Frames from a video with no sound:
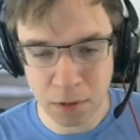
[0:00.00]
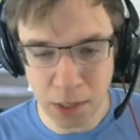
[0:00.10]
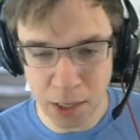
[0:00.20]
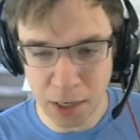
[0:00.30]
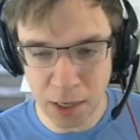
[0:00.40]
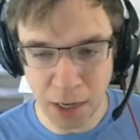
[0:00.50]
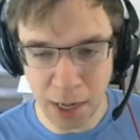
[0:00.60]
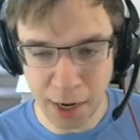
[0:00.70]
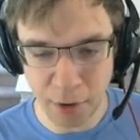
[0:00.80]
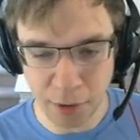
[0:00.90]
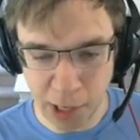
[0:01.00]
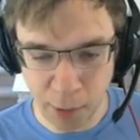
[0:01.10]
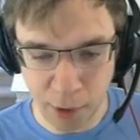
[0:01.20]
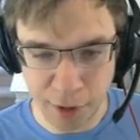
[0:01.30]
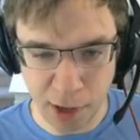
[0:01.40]
And I don't think I
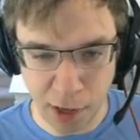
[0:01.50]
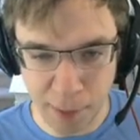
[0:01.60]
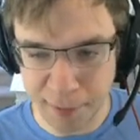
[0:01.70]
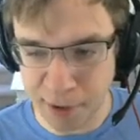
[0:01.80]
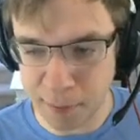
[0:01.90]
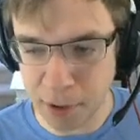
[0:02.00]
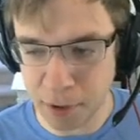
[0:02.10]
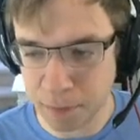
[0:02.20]
want a second copy of Headbutt.